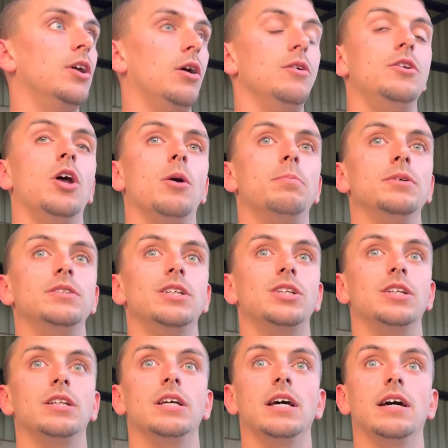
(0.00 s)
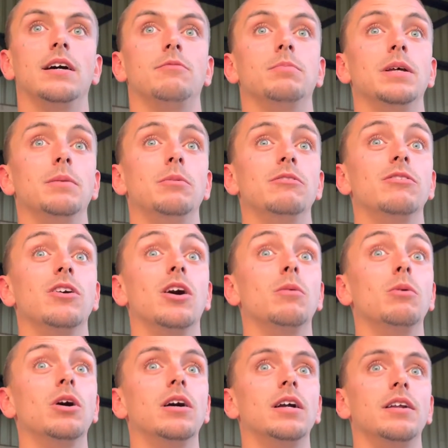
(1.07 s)
not a position that I've played before,
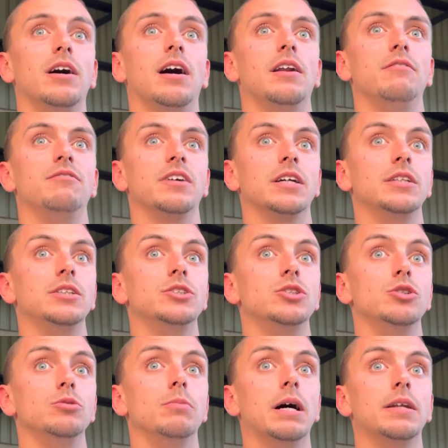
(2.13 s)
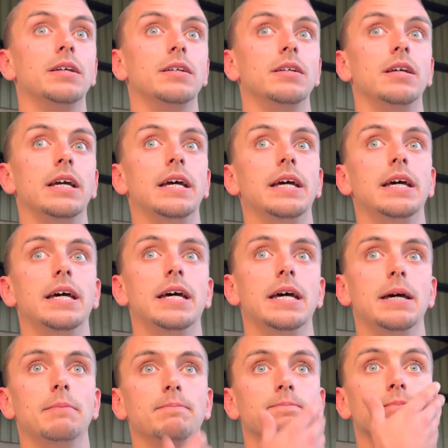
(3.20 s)
but I don't think I did too
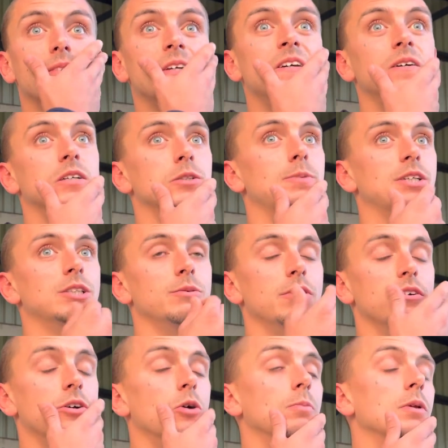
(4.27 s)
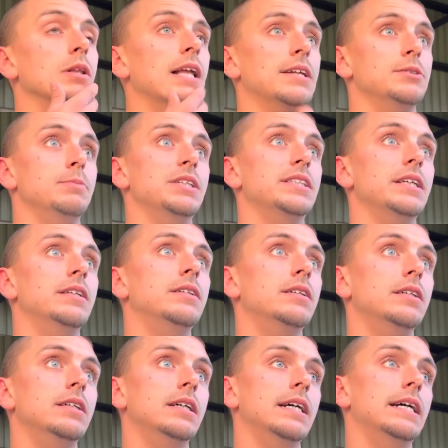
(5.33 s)
bad, especially with a couple of lads missing,
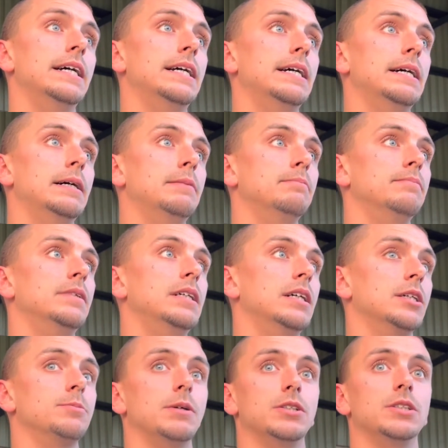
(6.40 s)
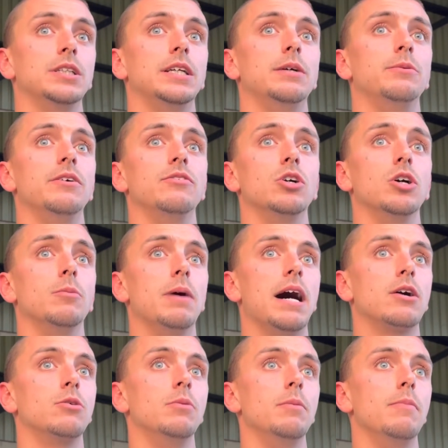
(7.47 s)
especially with Omar
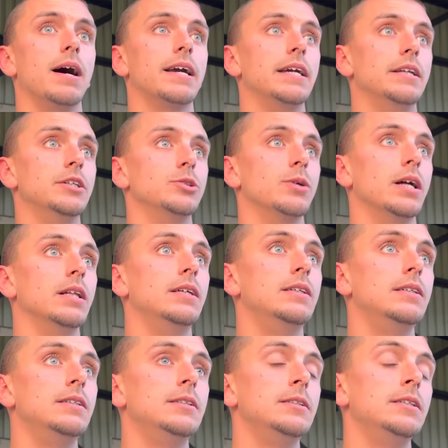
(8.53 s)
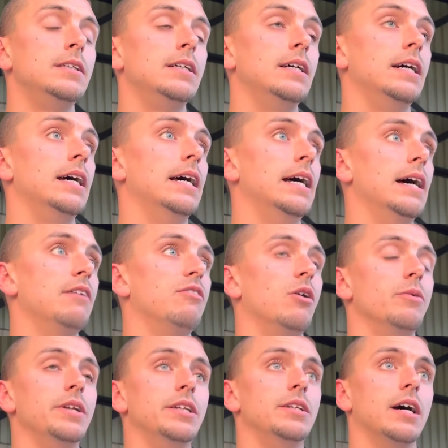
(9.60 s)
coming back in as well. I thought
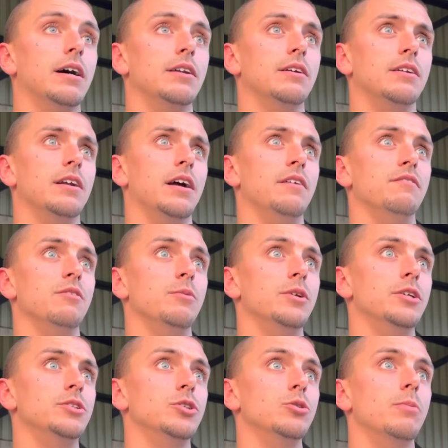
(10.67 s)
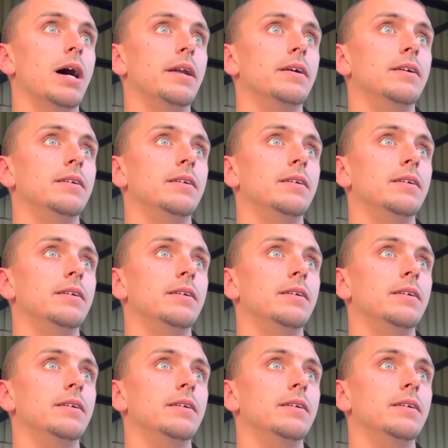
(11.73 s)
we did. I didn't think we did too bad.